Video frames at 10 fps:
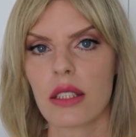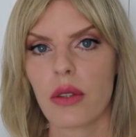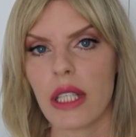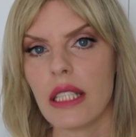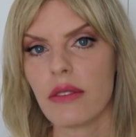
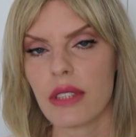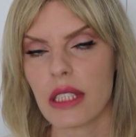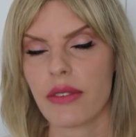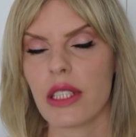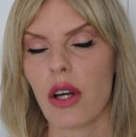So in
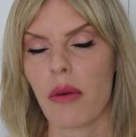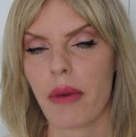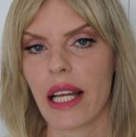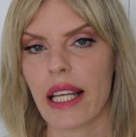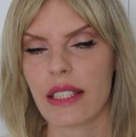this video,
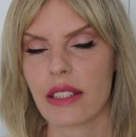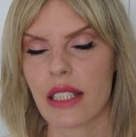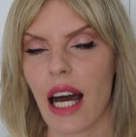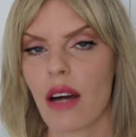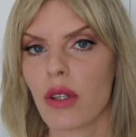my ladies,
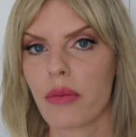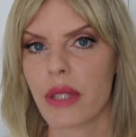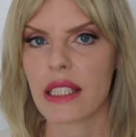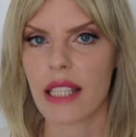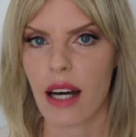I will
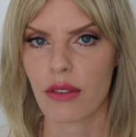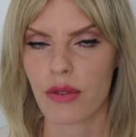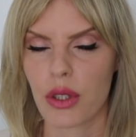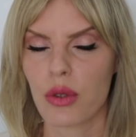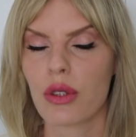break down
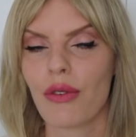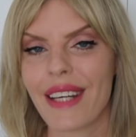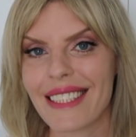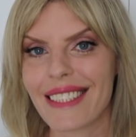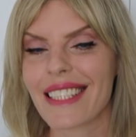for you
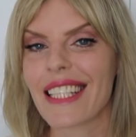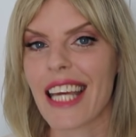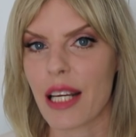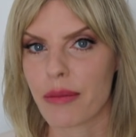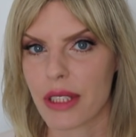20
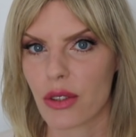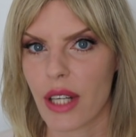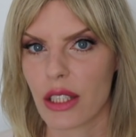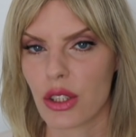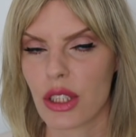game
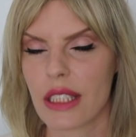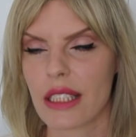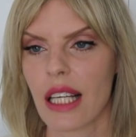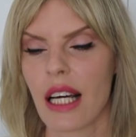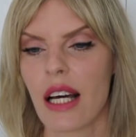
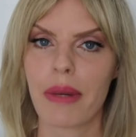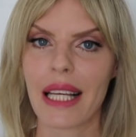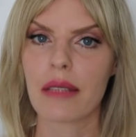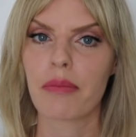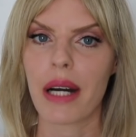strategies
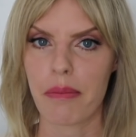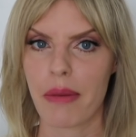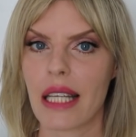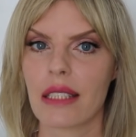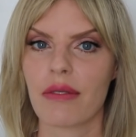played by
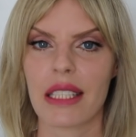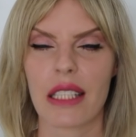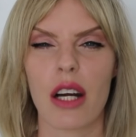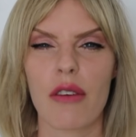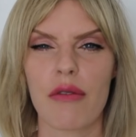men
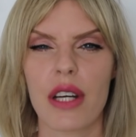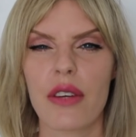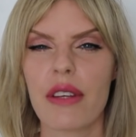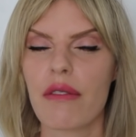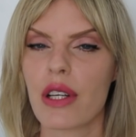that are
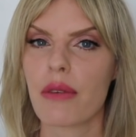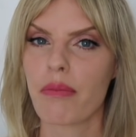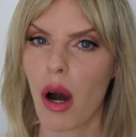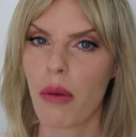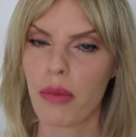very, very
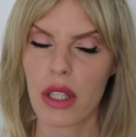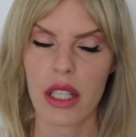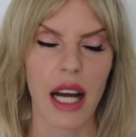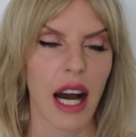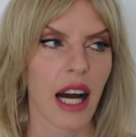
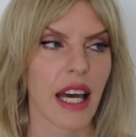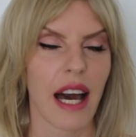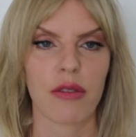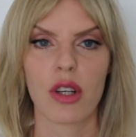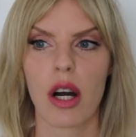popular. I
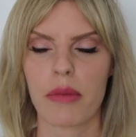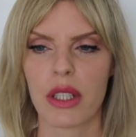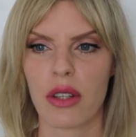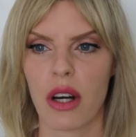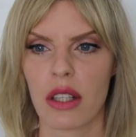have come
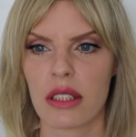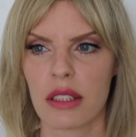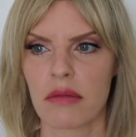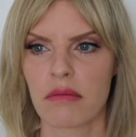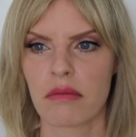across